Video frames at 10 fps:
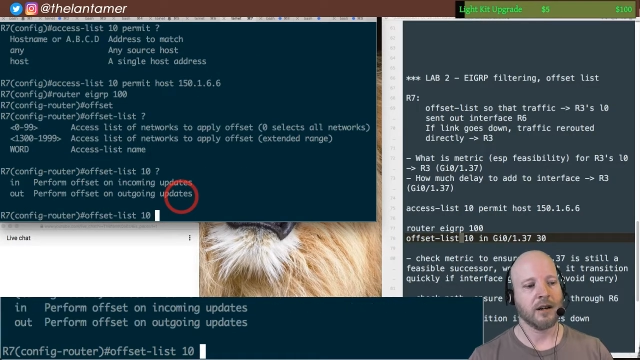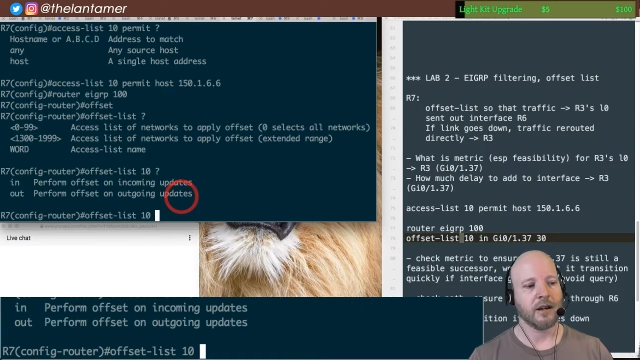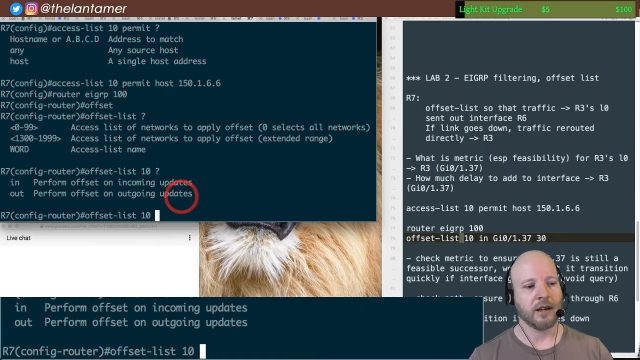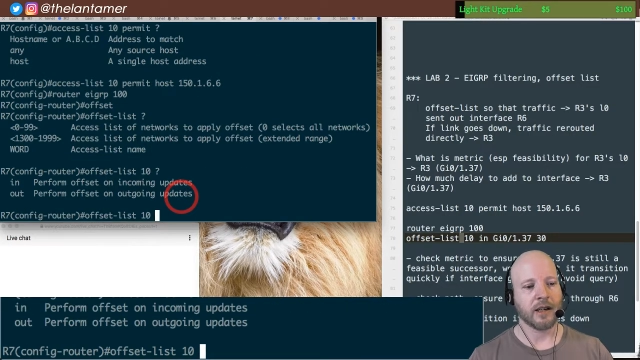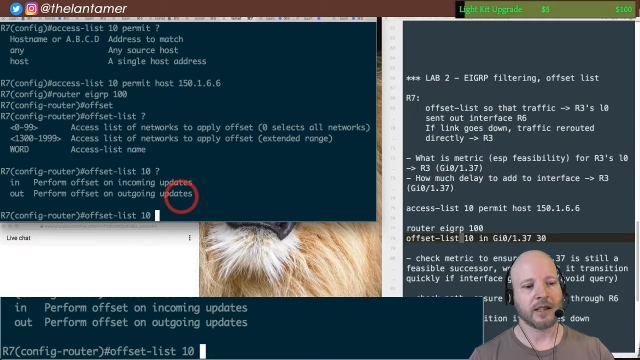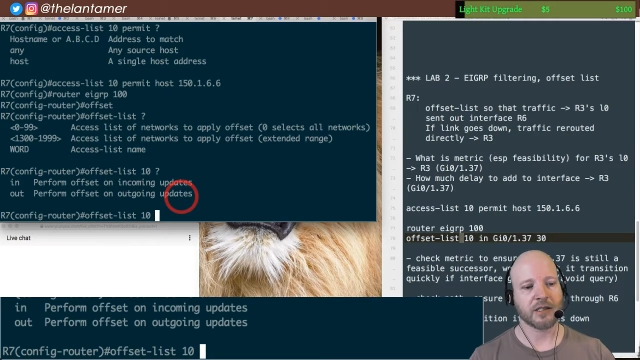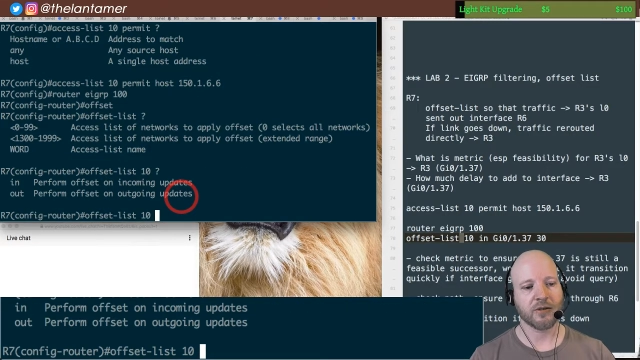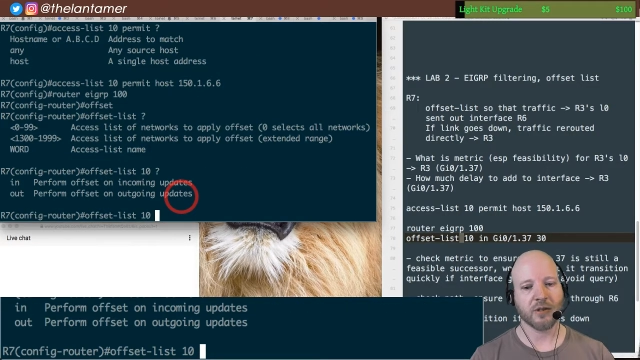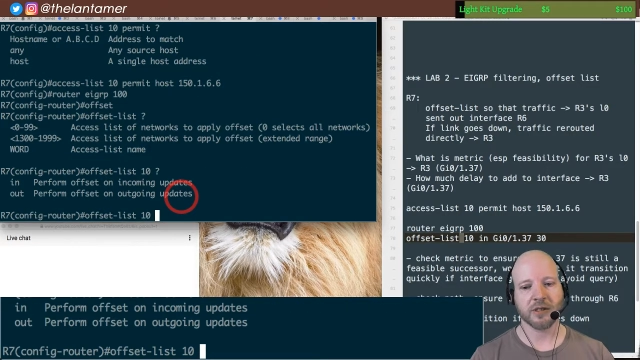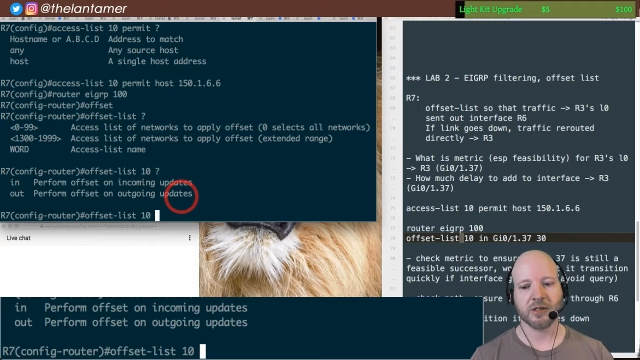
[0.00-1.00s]
And that is
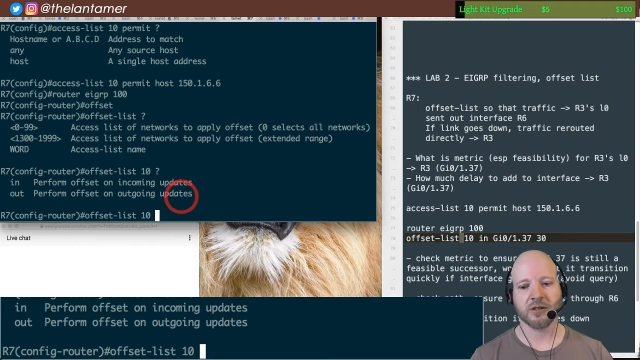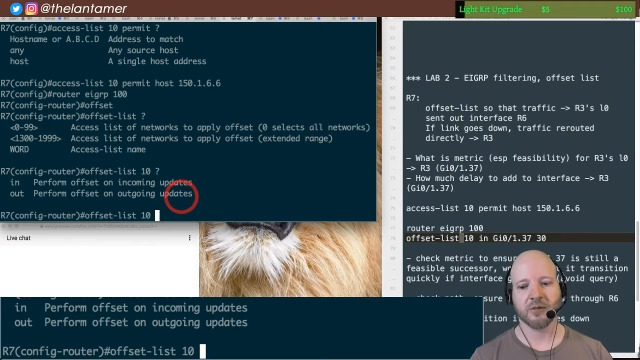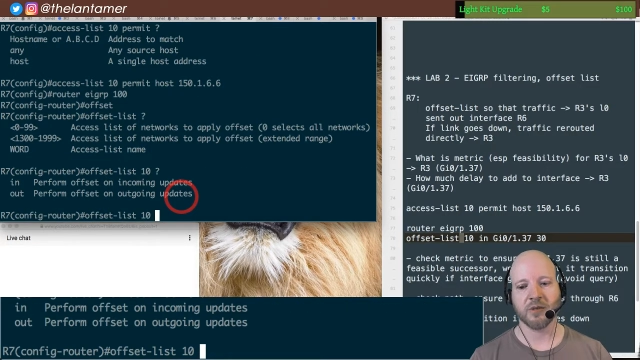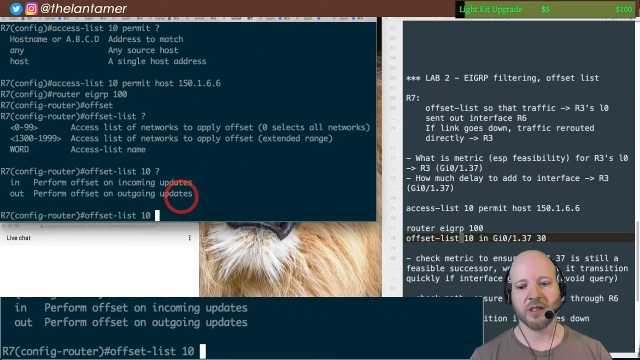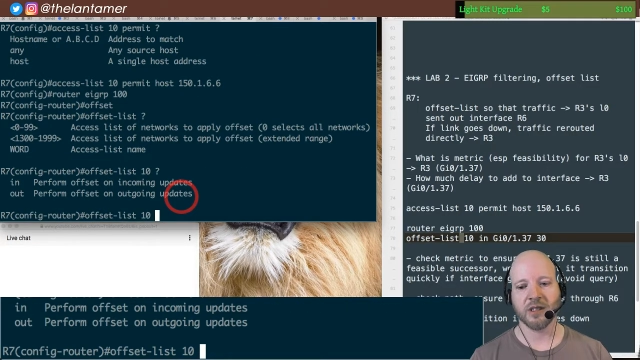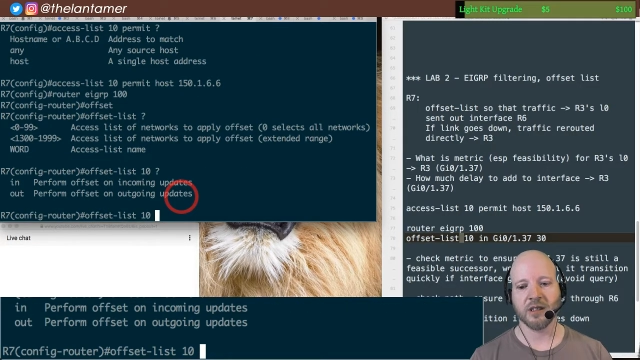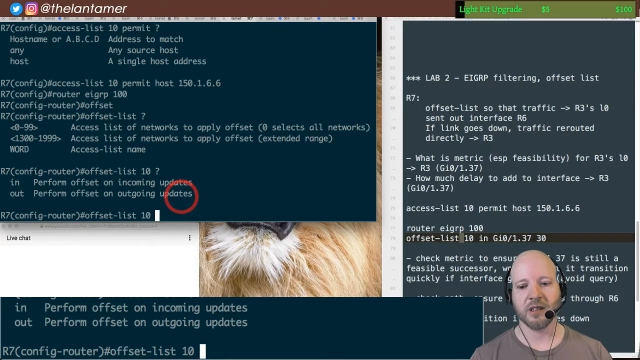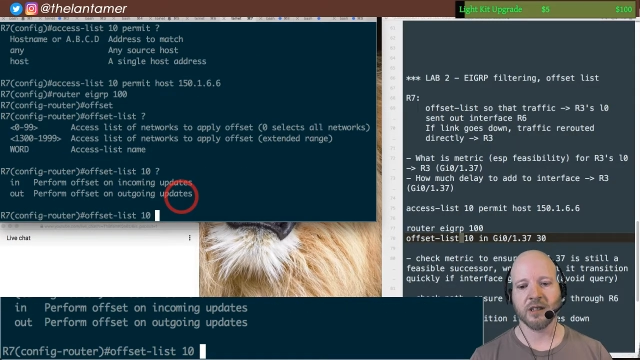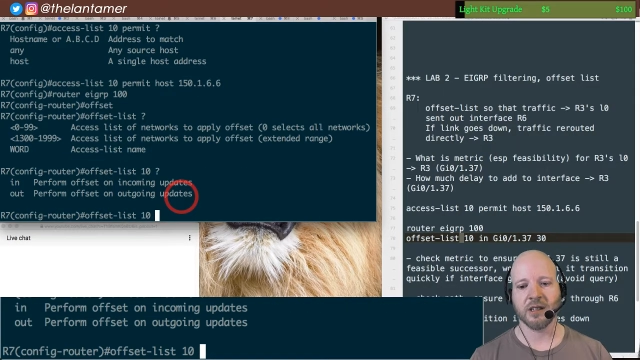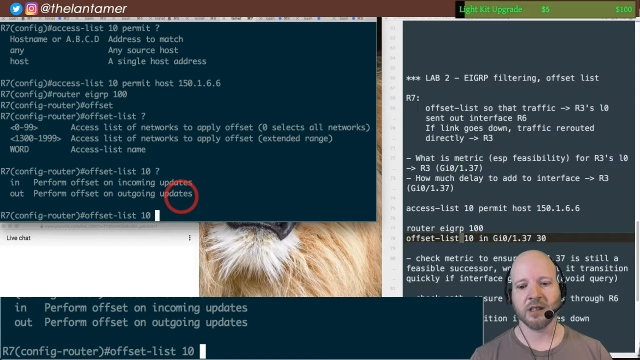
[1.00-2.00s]
going to
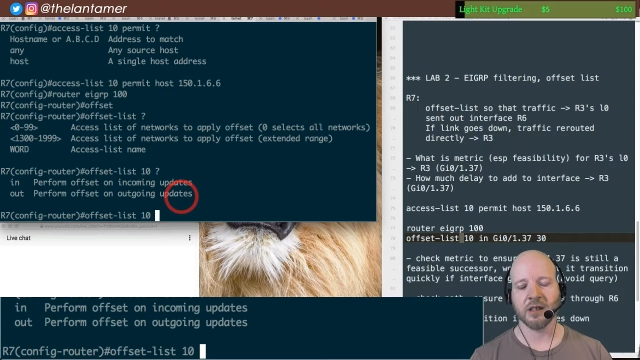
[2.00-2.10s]
be,